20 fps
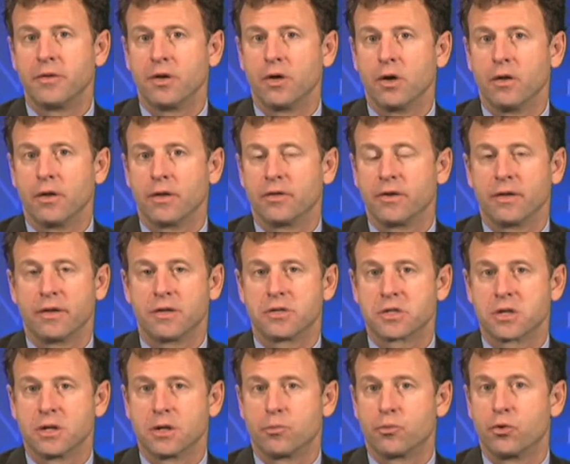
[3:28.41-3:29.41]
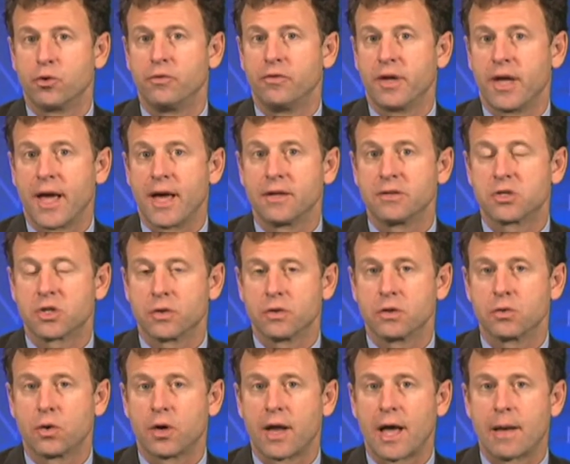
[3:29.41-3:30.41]
but the only thing that's going to prove the answer is
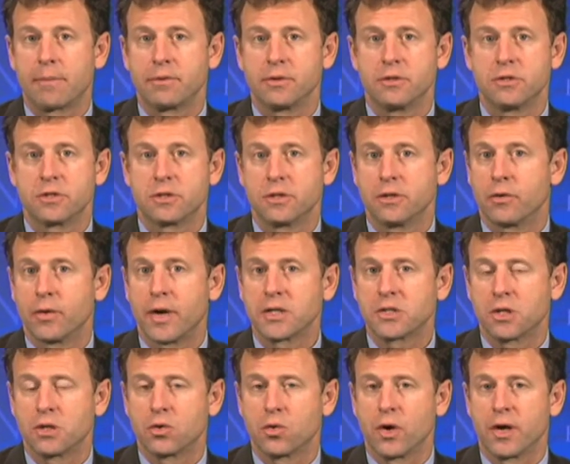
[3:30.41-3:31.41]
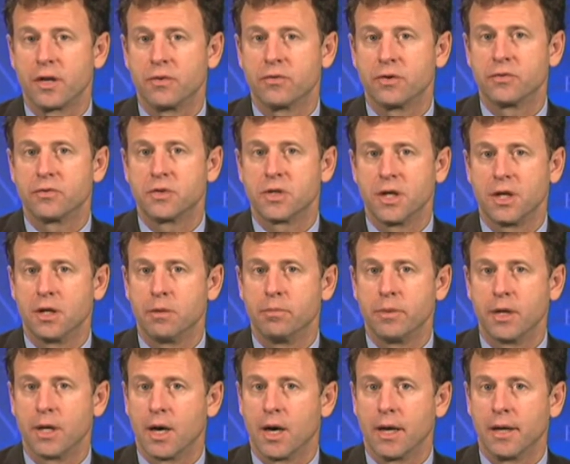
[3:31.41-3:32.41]
what happens in the rest of 2015 and
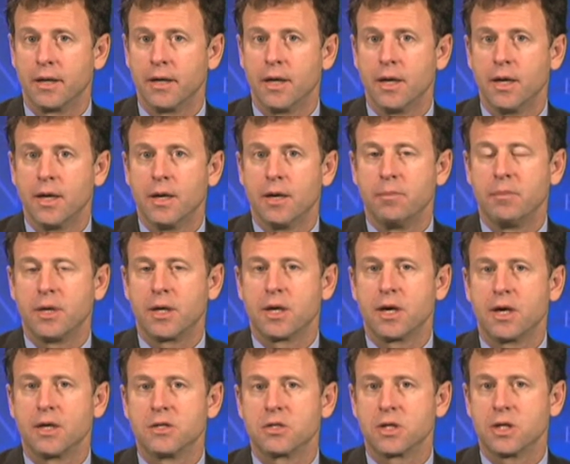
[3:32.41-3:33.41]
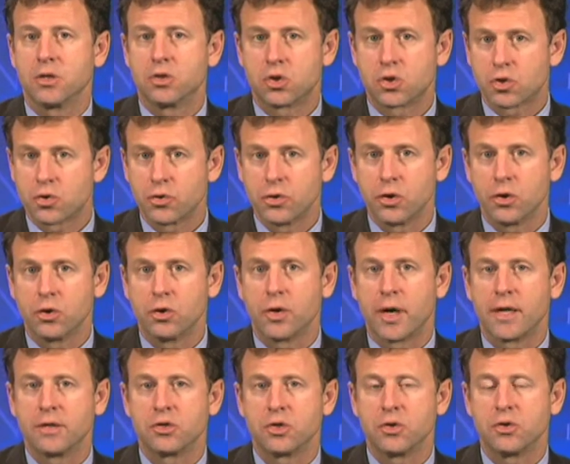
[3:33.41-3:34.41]
beyond. Because it's true,
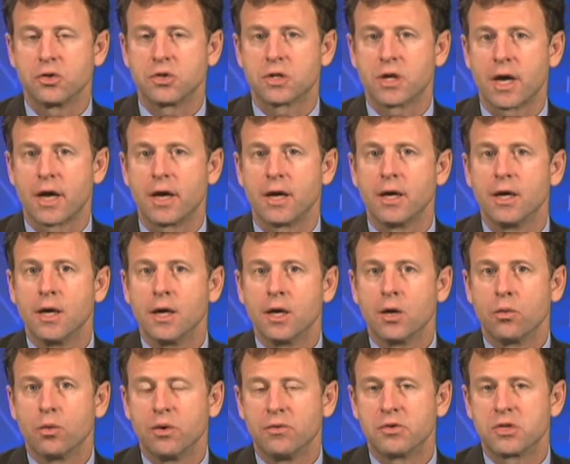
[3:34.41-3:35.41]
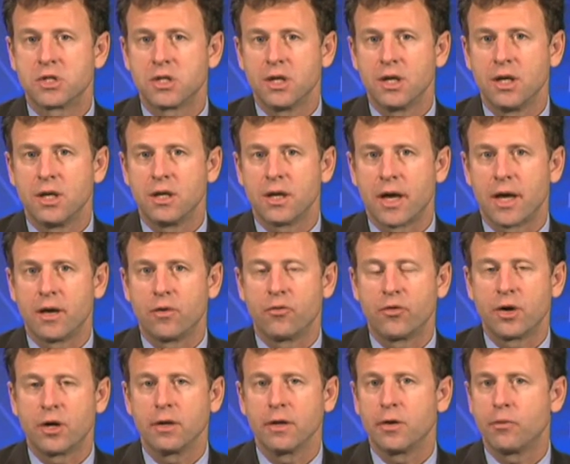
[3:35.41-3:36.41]
as you say, we've seen a
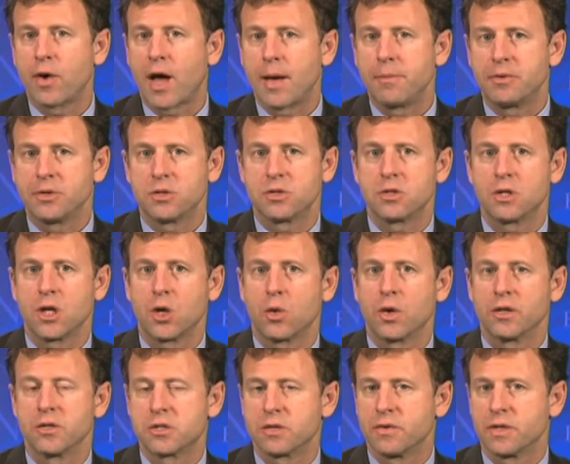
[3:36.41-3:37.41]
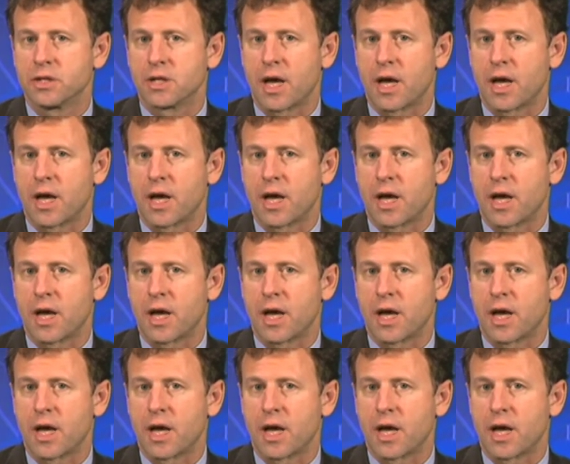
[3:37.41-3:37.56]
fairly rapid sequence of